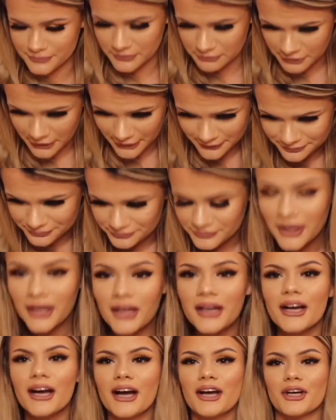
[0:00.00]
fine.
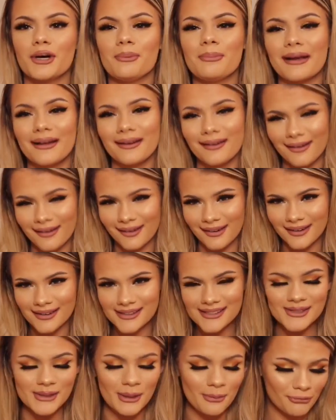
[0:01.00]
I got my
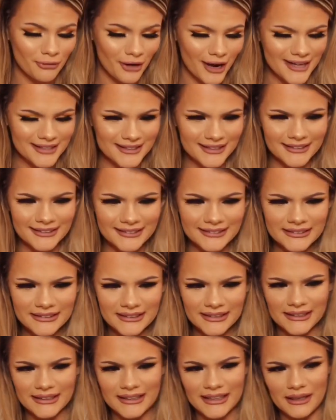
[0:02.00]
glass, I'm ready.
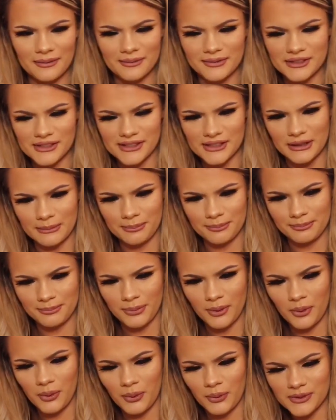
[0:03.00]
I'm just gonna
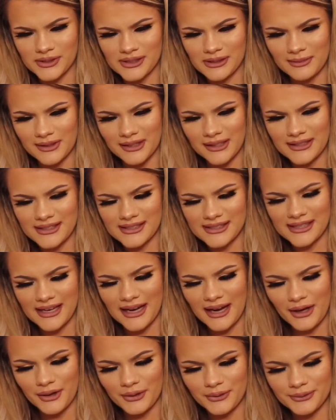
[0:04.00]
pour some of this
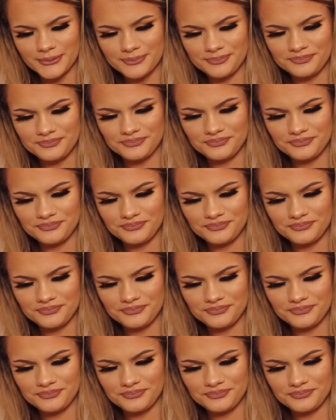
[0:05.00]
now.